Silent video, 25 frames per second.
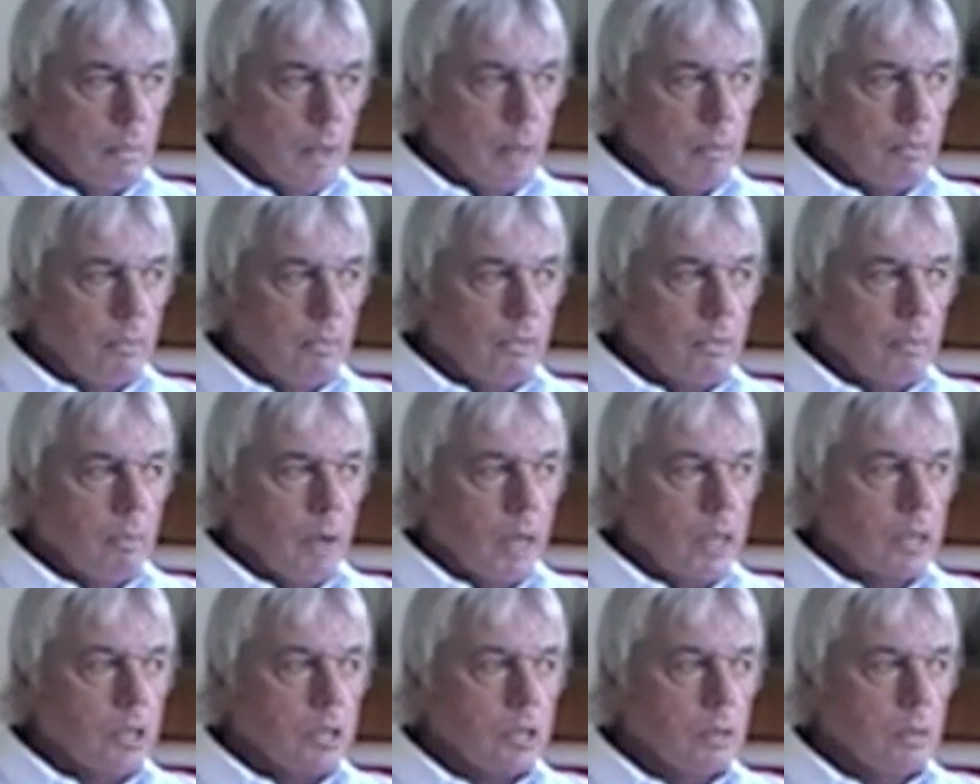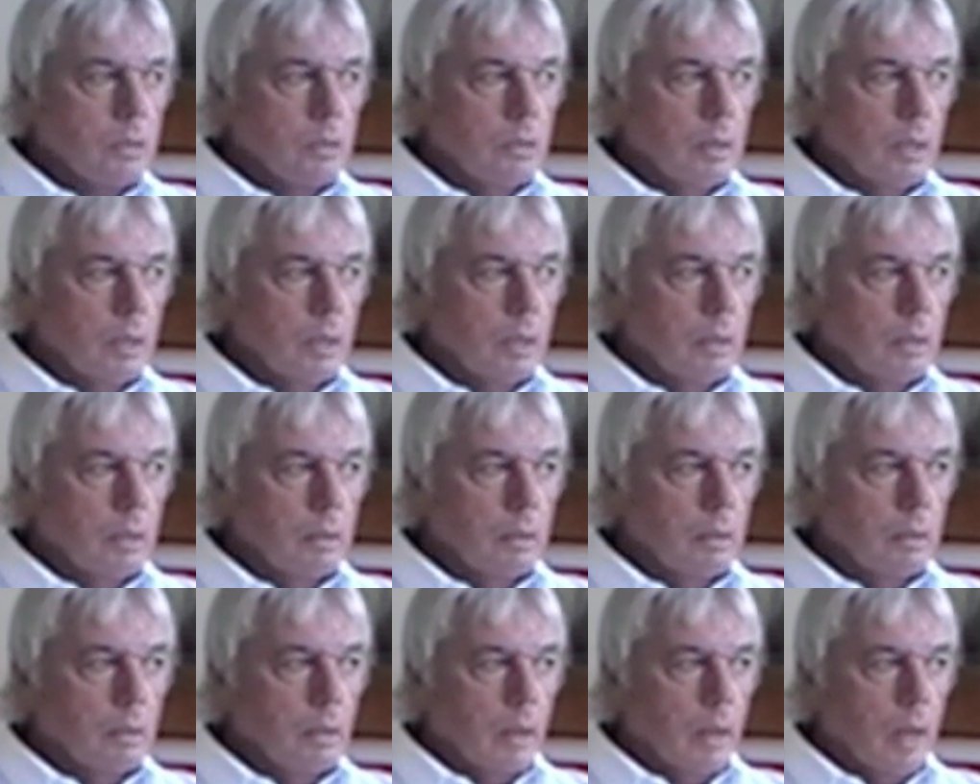information that
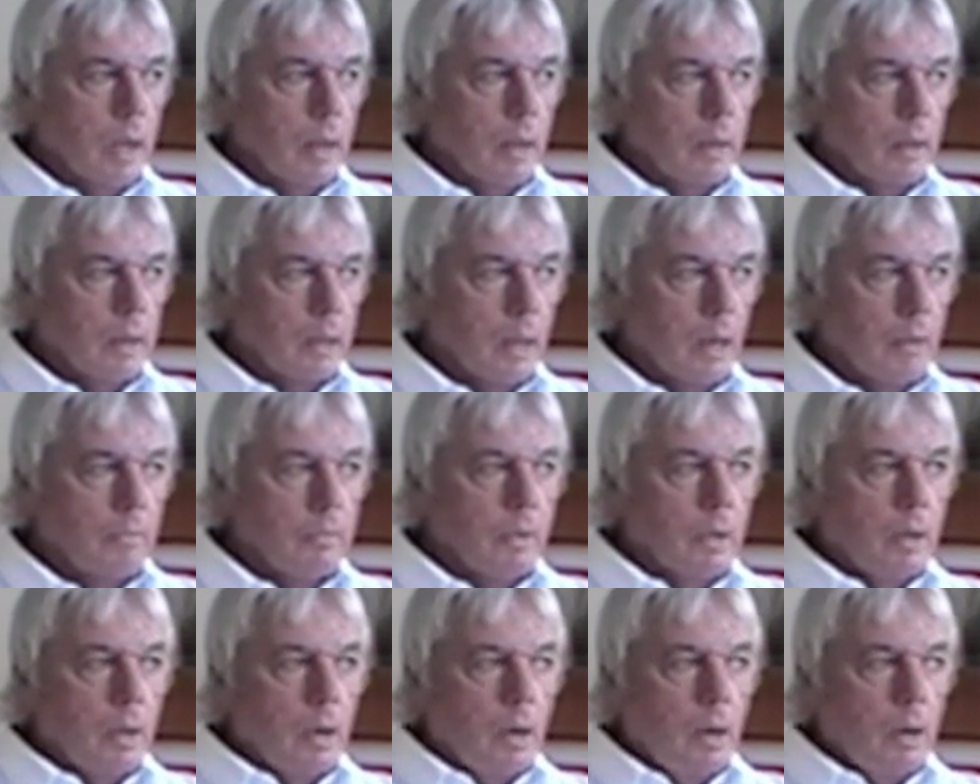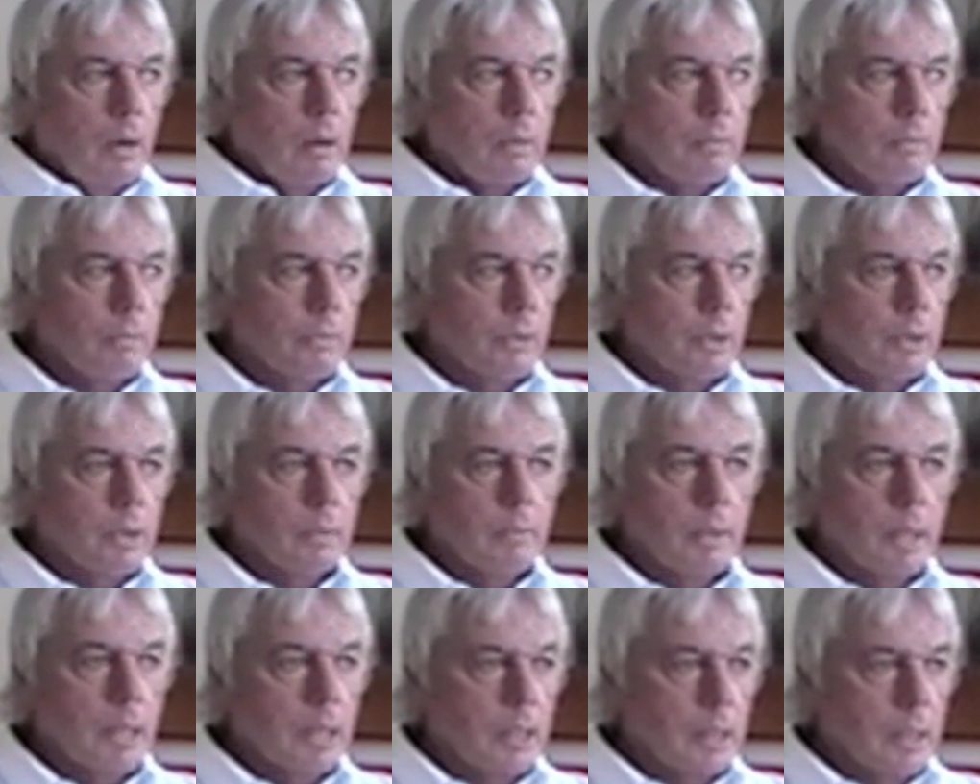I uncover are
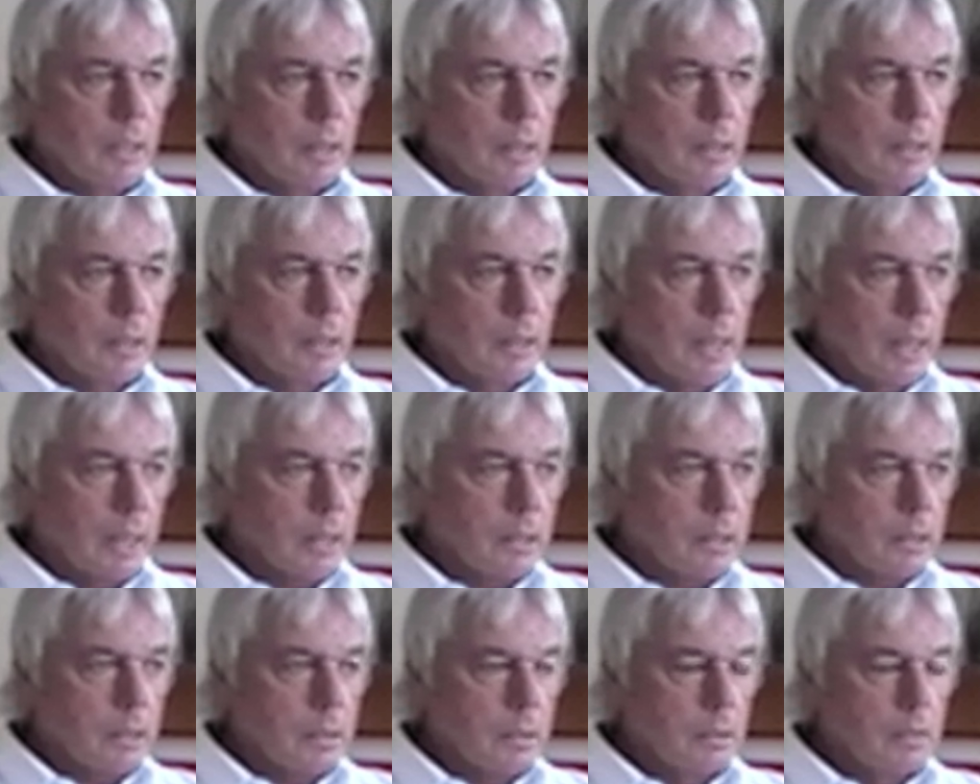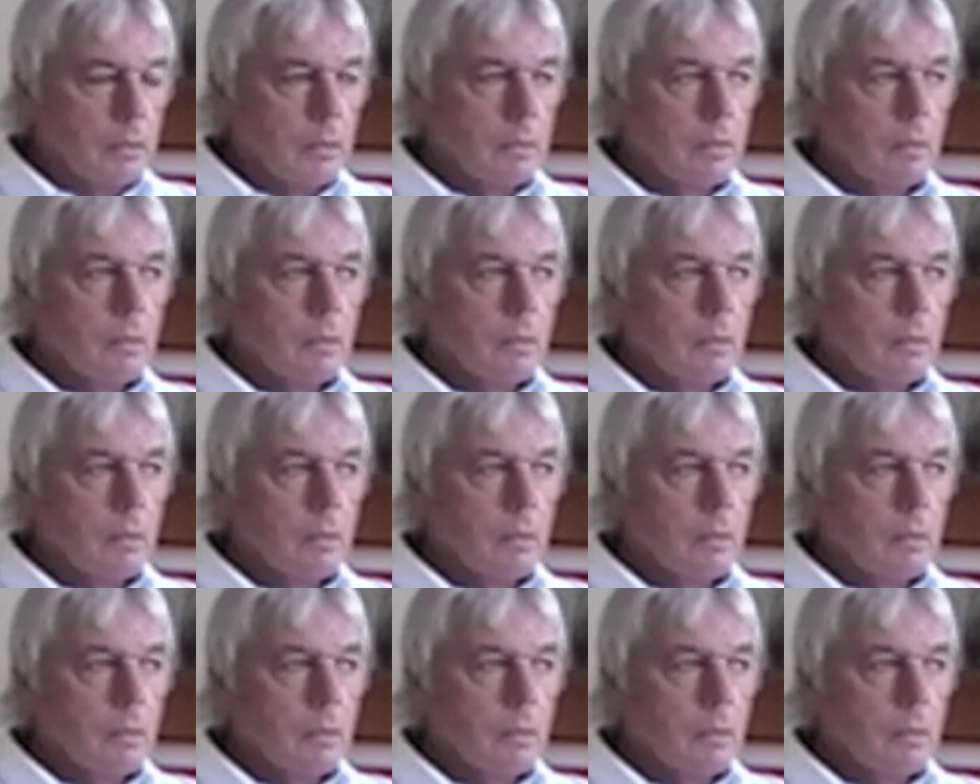fundamentally connected